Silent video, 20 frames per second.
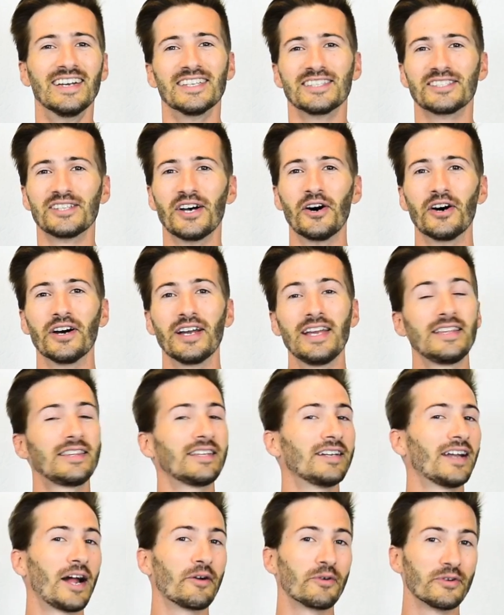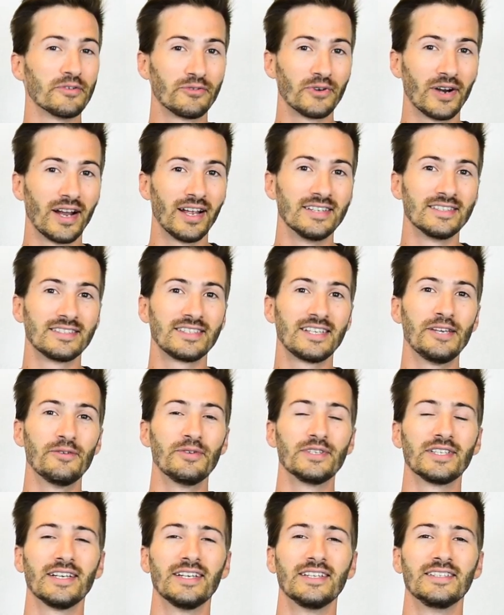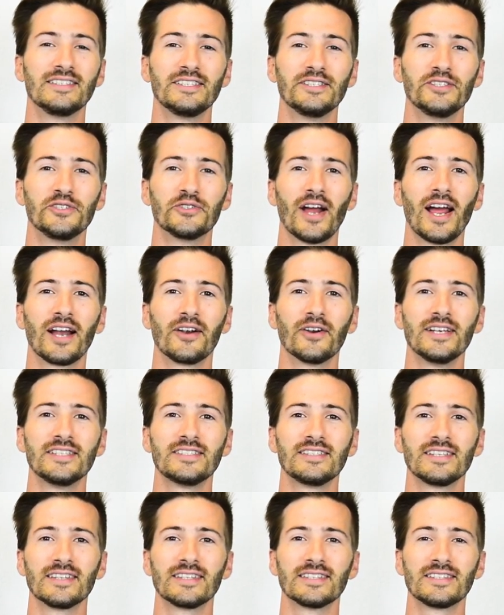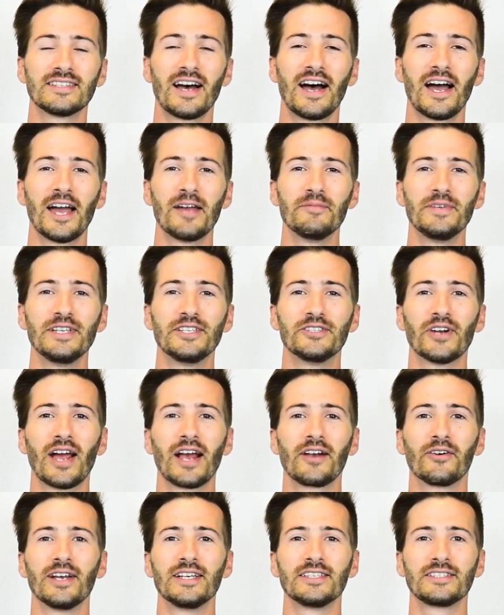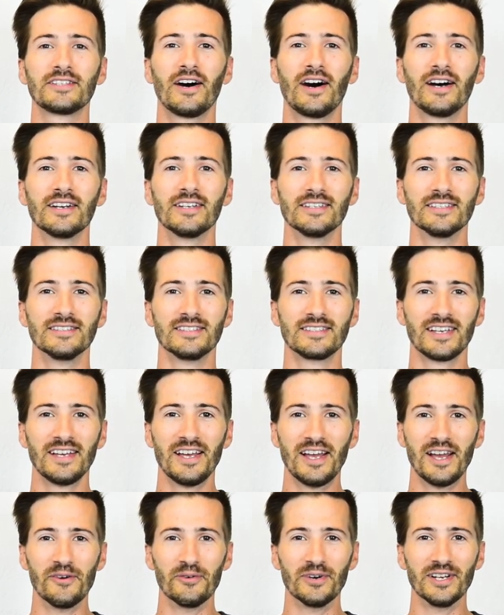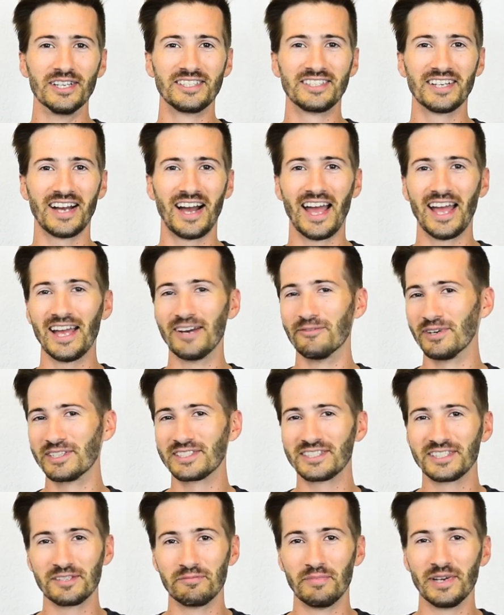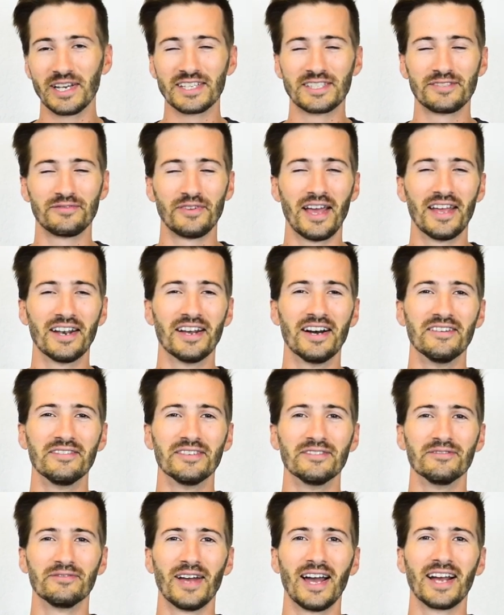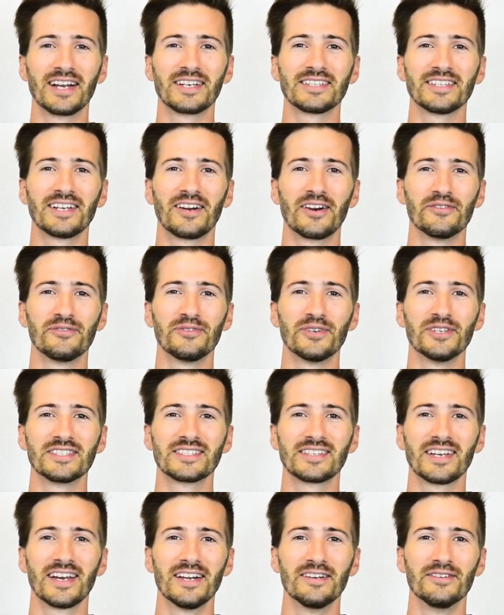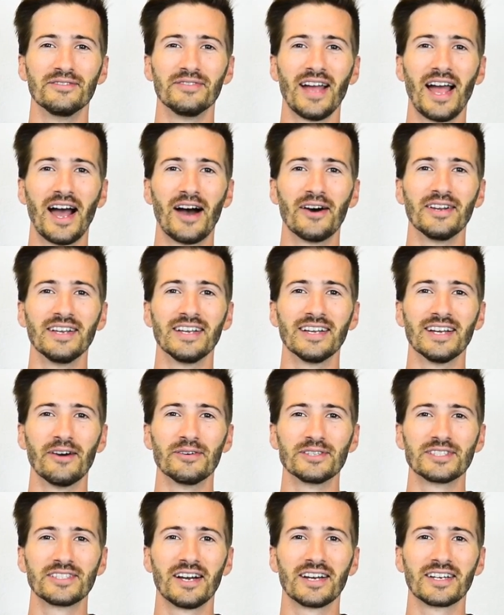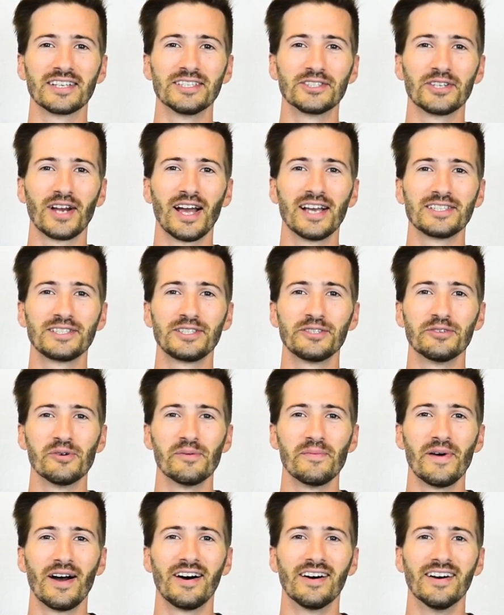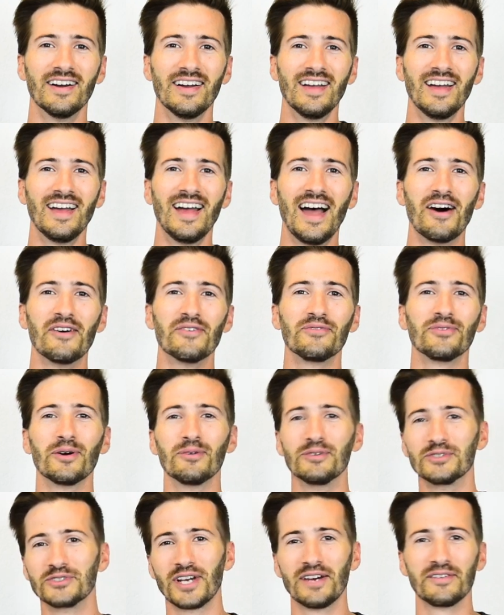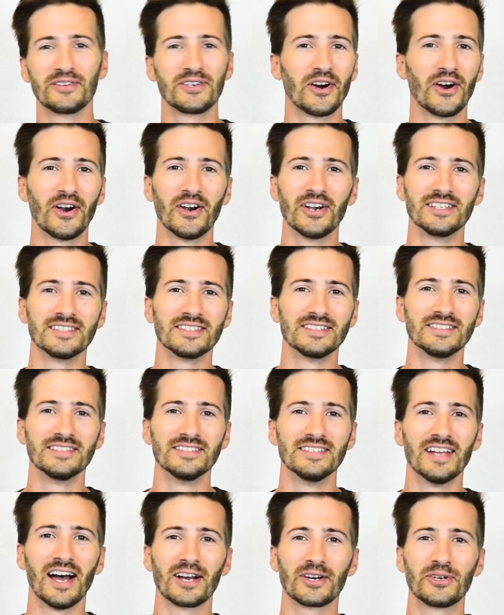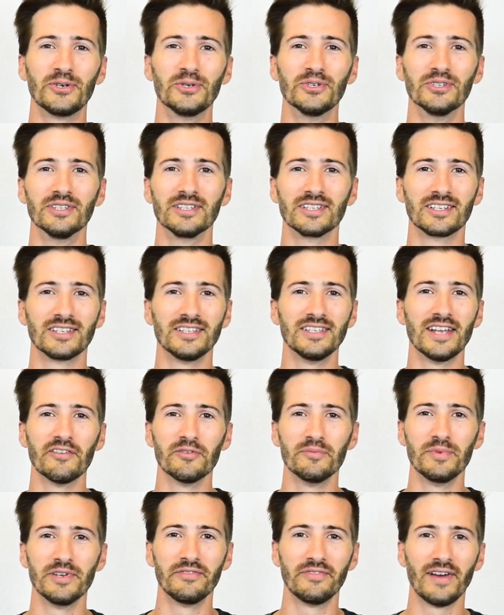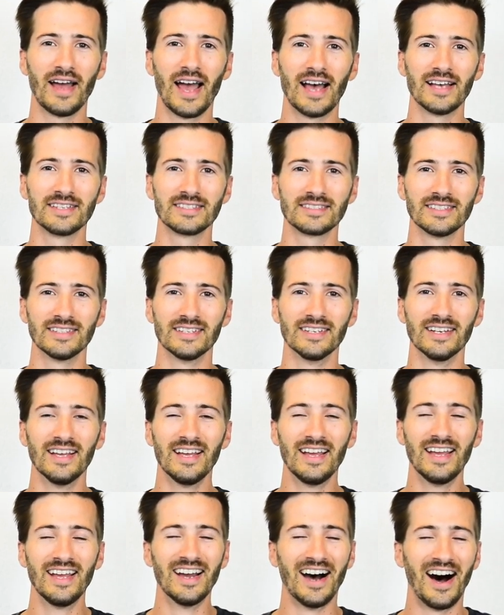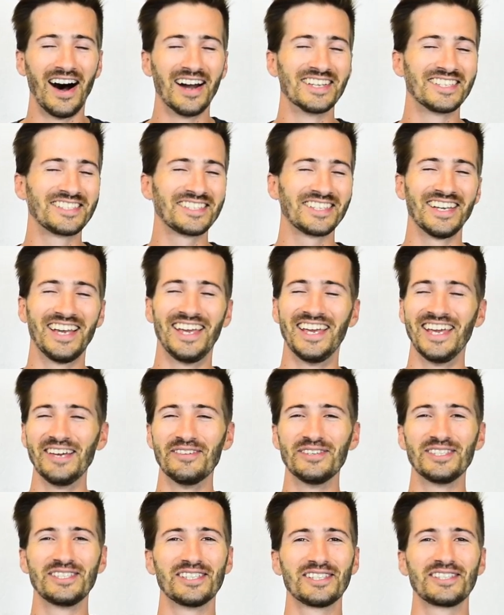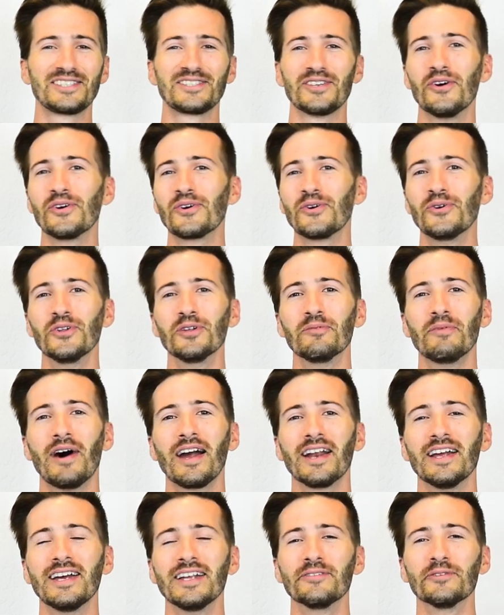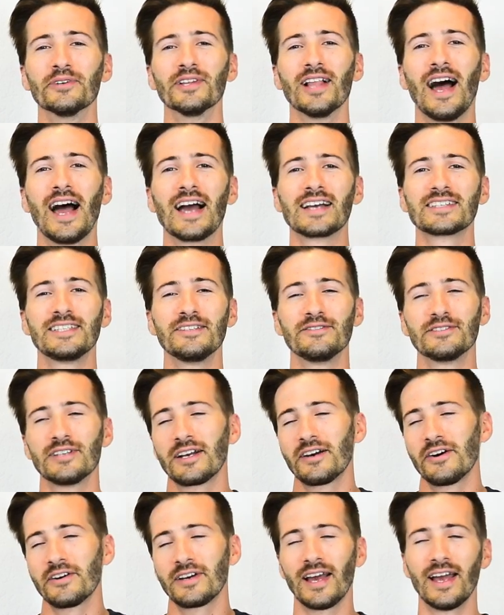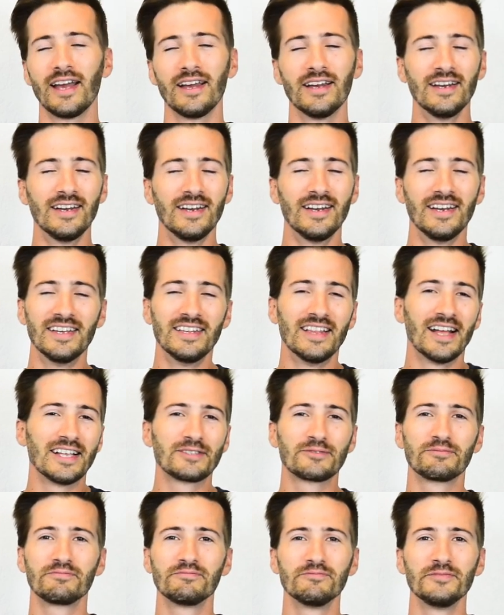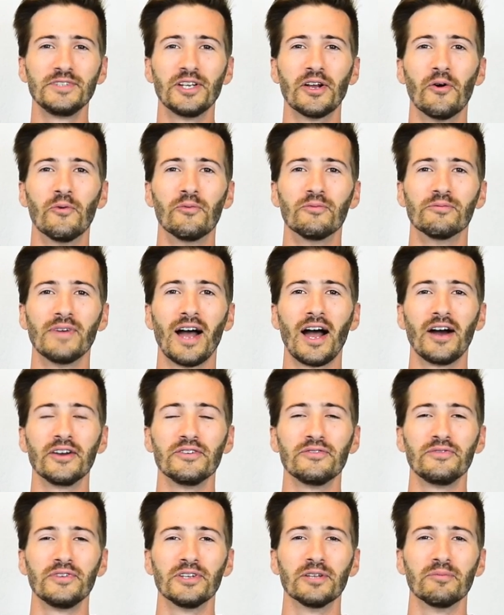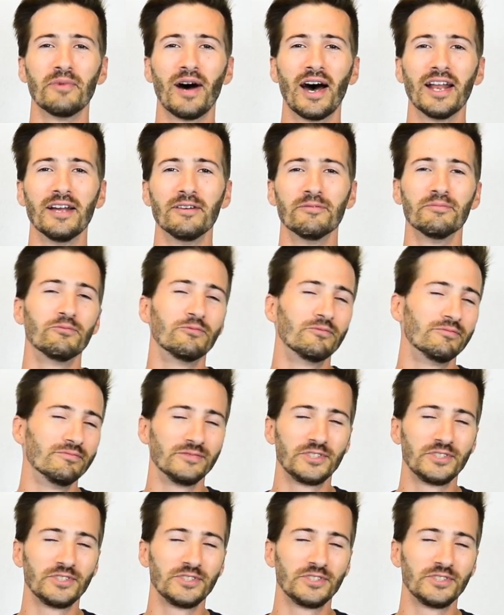So Ethan and I were friends. He was into drag racing at the time. He drag raced Hondas, which I wasn't the biggest fan of. In fact, our first kind of outing, I was talking trash to him about how a front wheel drive car is not cool and could never be fast. And honestly, he was just so cool about it and relaxed. He was like, okay, that's, you know, how you feel about it.